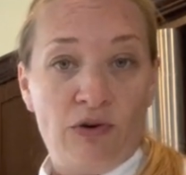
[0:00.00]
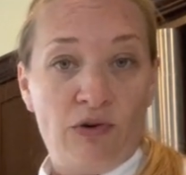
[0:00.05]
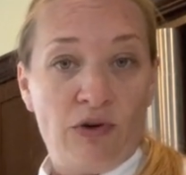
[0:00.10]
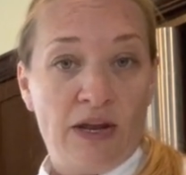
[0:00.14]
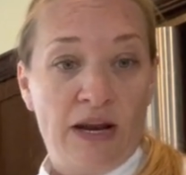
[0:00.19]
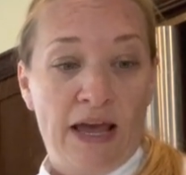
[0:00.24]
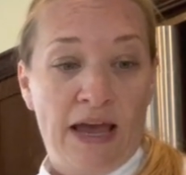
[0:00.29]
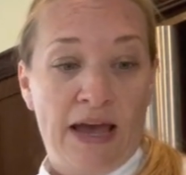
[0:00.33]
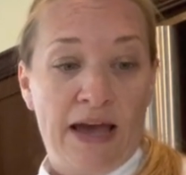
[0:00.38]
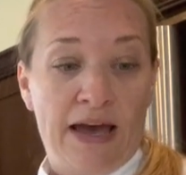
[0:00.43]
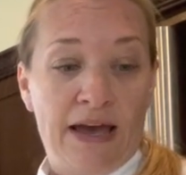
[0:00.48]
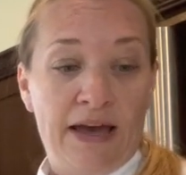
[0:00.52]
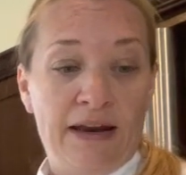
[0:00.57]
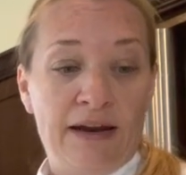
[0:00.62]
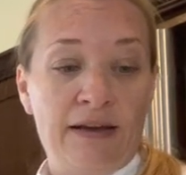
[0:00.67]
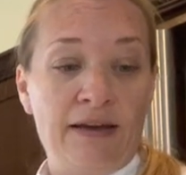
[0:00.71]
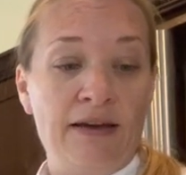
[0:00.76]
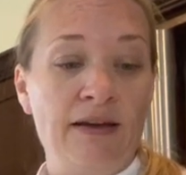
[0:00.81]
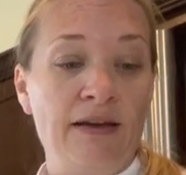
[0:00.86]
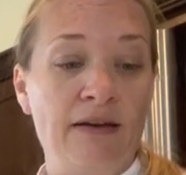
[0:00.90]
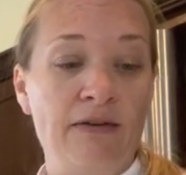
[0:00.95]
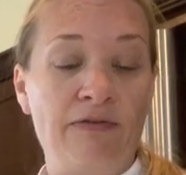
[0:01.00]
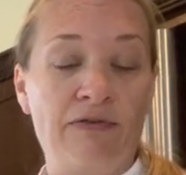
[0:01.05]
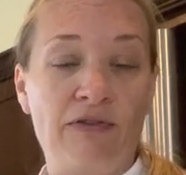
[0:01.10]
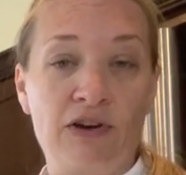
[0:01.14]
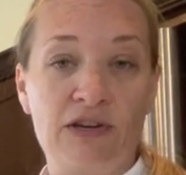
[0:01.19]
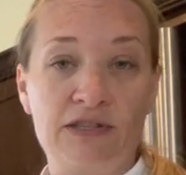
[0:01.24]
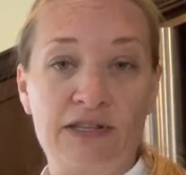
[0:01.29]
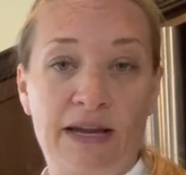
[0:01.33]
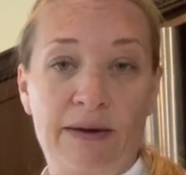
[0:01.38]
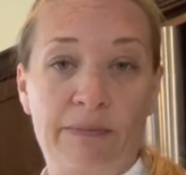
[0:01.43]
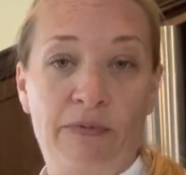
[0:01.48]
You can add, for
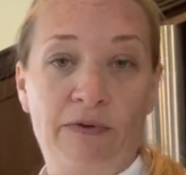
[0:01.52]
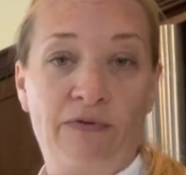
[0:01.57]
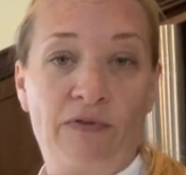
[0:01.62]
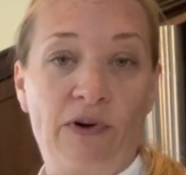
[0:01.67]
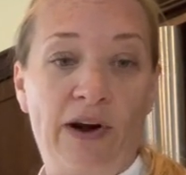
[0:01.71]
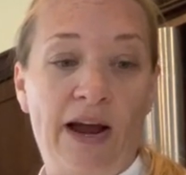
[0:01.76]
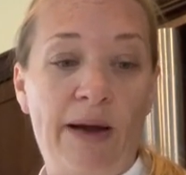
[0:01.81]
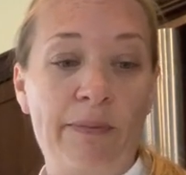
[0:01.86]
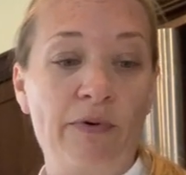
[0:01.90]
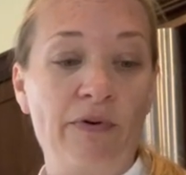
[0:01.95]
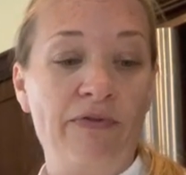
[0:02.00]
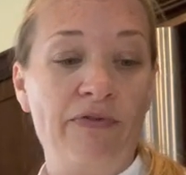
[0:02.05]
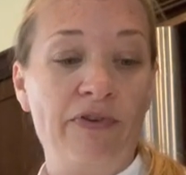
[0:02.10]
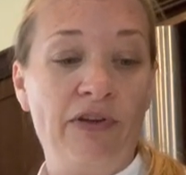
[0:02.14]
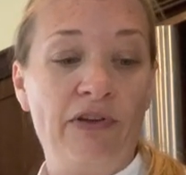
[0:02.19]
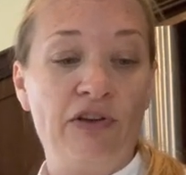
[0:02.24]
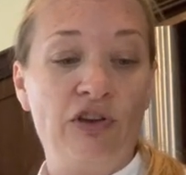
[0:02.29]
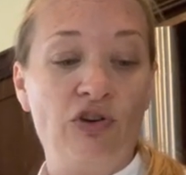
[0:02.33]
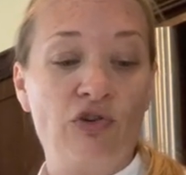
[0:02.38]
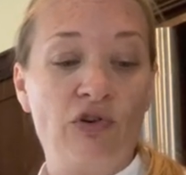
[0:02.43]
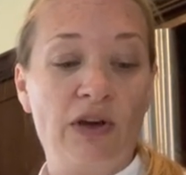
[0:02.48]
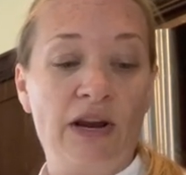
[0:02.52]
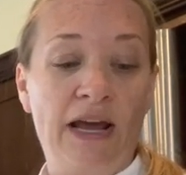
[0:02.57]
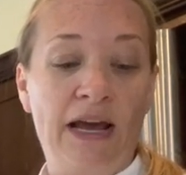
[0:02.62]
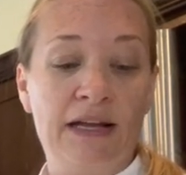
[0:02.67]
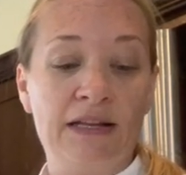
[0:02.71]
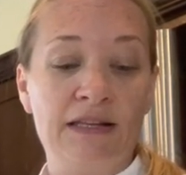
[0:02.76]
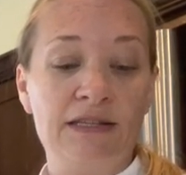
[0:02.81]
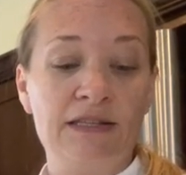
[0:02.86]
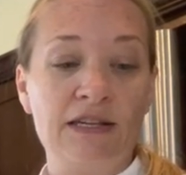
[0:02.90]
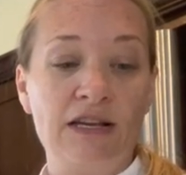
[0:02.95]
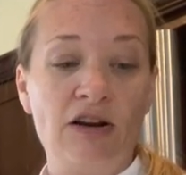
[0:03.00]
example, for apple filling, you could
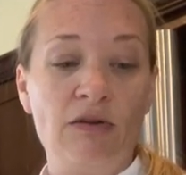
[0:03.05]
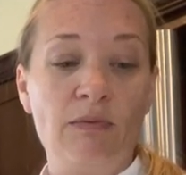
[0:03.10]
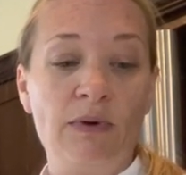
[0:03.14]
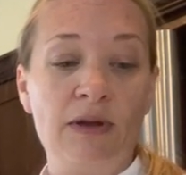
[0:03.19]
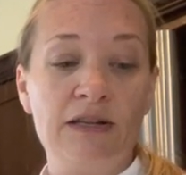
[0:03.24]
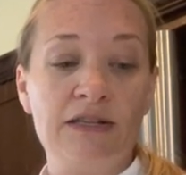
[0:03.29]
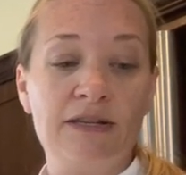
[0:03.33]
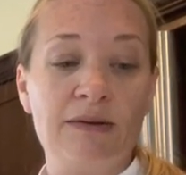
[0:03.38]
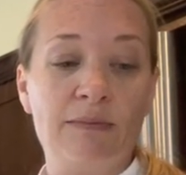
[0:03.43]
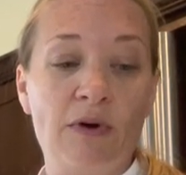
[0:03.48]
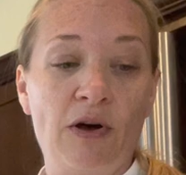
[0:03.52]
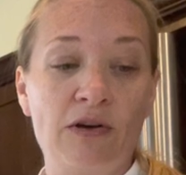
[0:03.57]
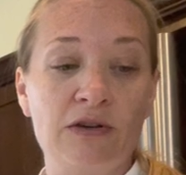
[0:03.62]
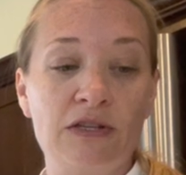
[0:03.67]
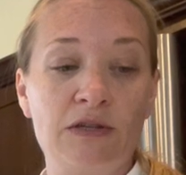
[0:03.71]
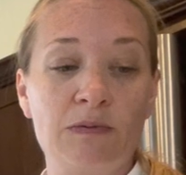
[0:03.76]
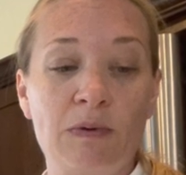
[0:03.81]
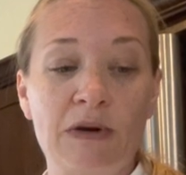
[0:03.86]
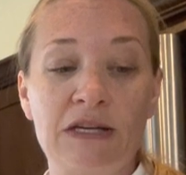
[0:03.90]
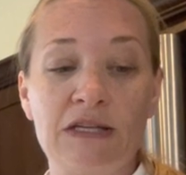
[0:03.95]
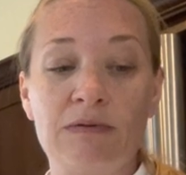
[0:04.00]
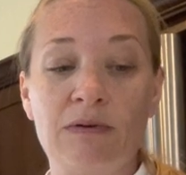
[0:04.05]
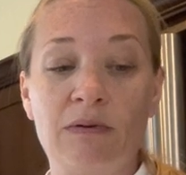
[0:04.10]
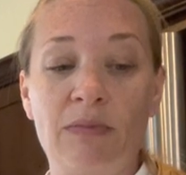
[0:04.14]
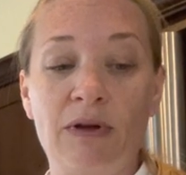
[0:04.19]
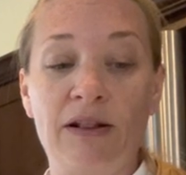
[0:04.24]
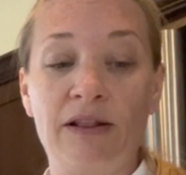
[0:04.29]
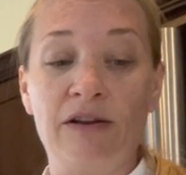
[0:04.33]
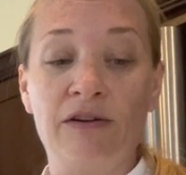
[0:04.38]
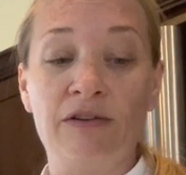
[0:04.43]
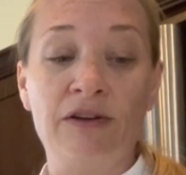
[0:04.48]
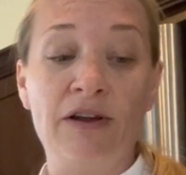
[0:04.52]
add cinnamon, some allspice, maybe
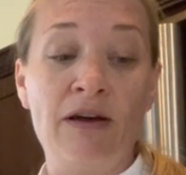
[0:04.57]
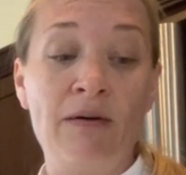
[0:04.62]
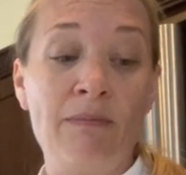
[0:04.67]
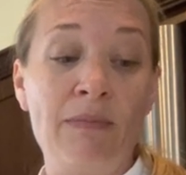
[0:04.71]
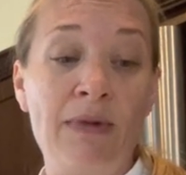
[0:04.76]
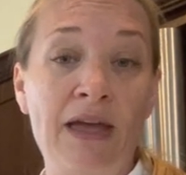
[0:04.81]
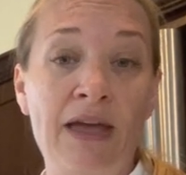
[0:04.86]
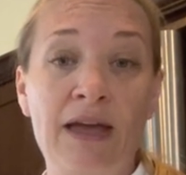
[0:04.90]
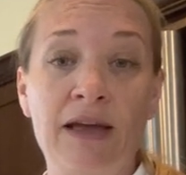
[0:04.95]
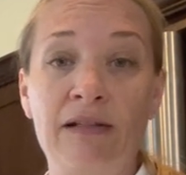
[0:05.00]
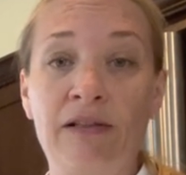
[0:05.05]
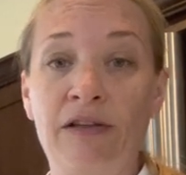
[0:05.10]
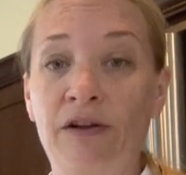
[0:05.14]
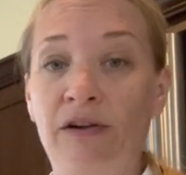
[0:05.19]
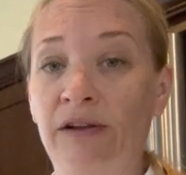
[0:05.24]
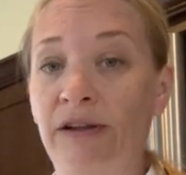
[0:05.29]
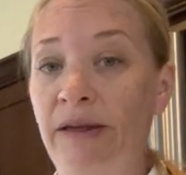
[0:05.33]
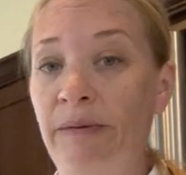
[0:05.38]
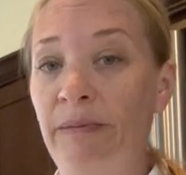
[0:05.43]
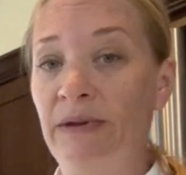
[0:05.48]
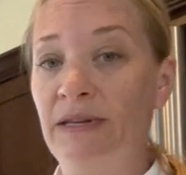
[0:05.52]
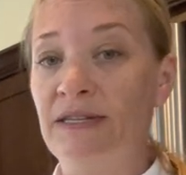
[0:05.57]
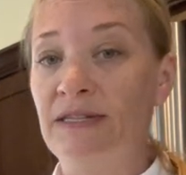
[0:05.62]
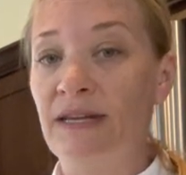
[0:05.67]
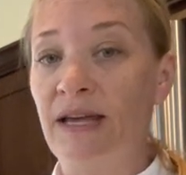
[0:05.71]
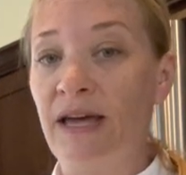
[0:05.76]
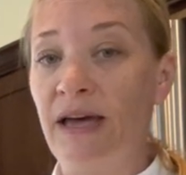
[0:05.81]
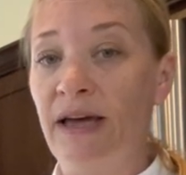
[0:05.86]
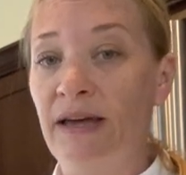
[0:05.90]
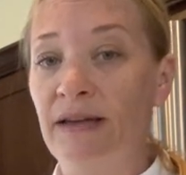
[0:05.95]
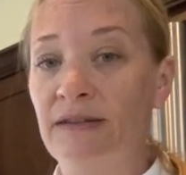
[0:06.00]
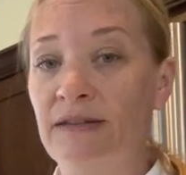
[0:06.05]
a little nutmeg, a little lemon
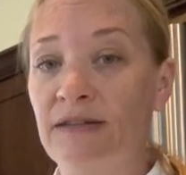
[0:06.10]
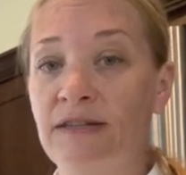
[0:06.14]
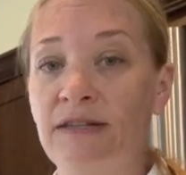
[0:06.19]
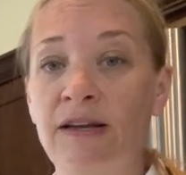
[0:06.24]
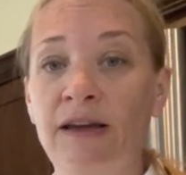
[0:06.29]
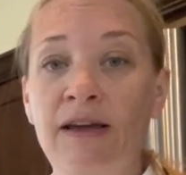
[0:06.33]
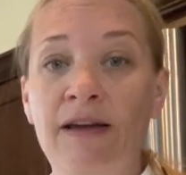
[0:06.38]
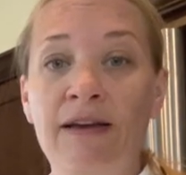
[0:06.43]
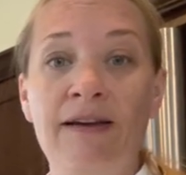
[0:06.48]
zest,